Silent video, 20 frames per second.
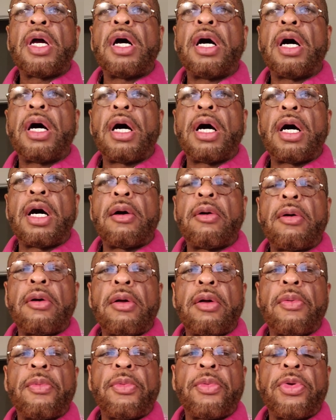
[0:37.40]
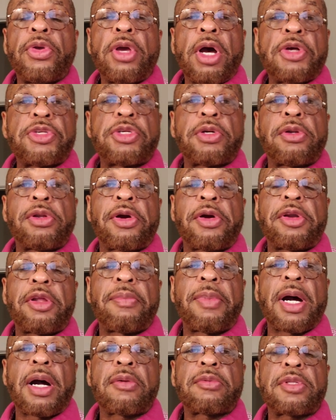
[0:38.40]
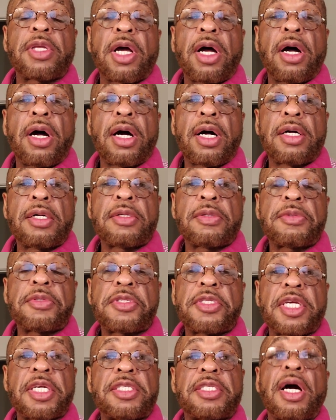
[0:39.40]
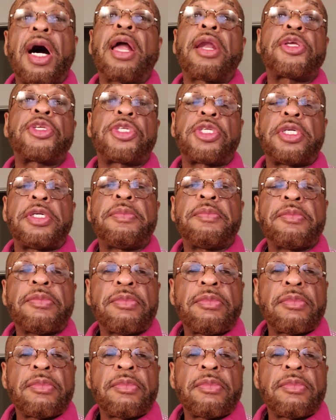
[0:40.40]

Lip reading: Uh, you also learned about sexology,